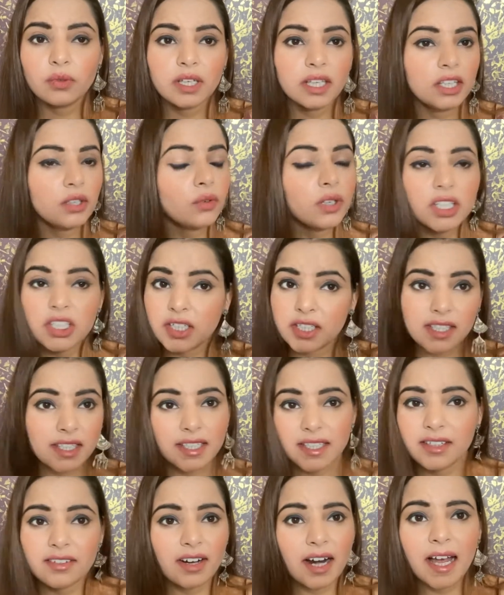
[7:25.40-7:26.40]
you can just
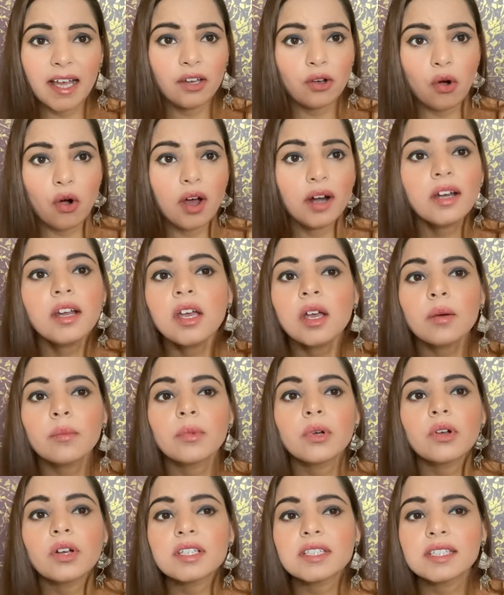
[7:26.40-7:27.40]
try on,
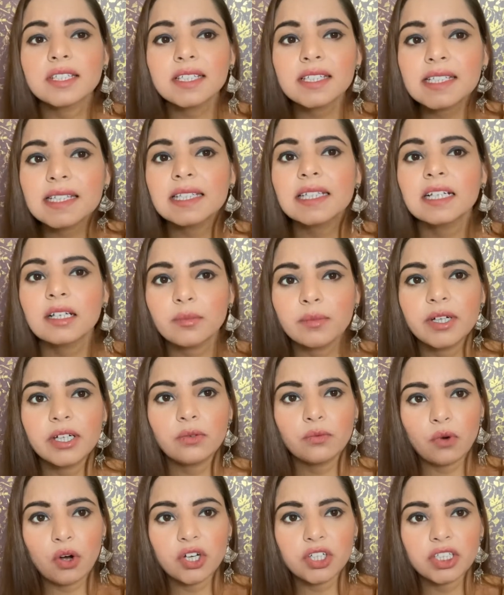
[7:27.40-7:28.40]
because this little
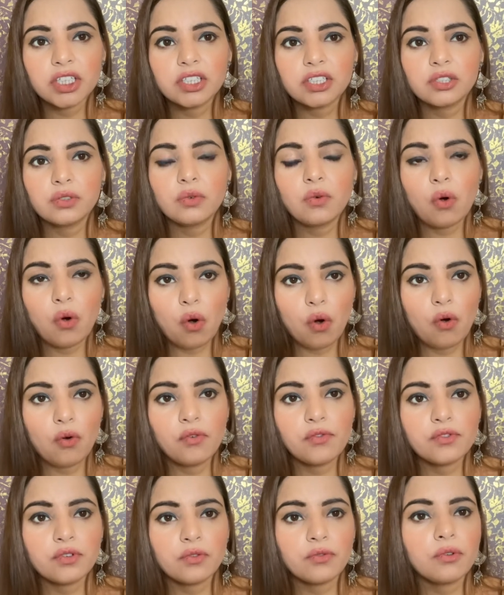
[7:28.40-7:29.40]
bit washes you
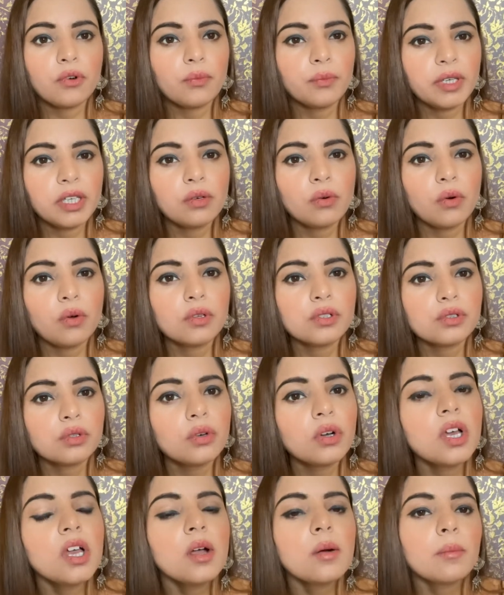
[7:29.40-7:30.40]
off. So for me
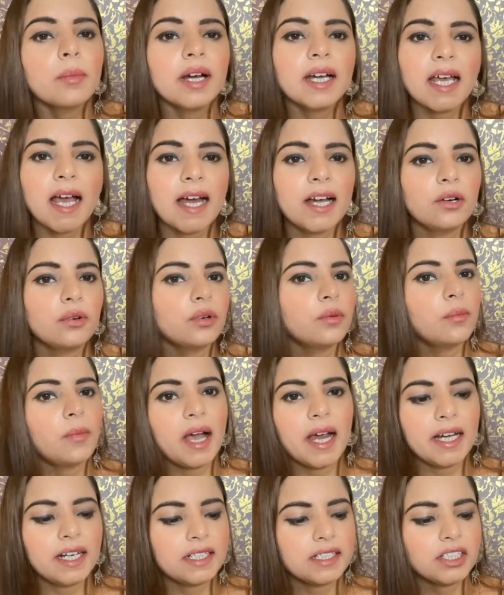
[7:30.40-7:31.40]
also, but I don't
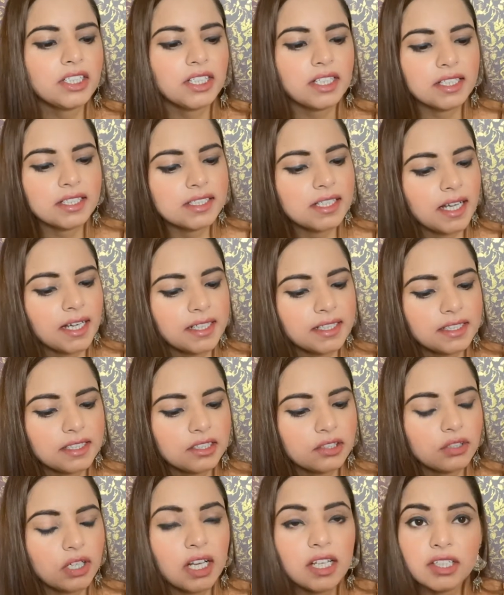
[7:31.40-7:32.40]
mind shades like
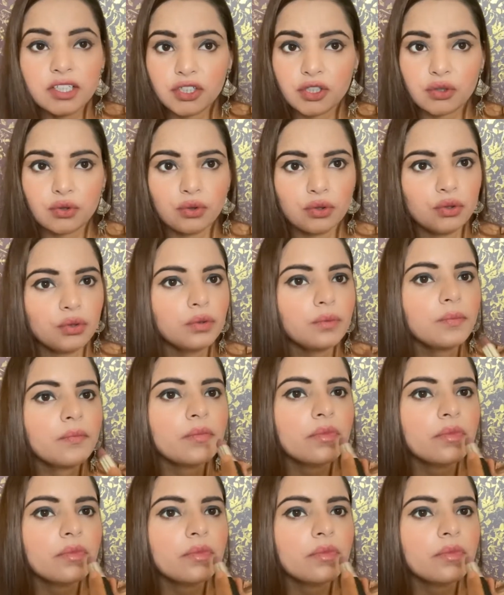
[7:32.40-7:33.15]
this. So I'll just show you.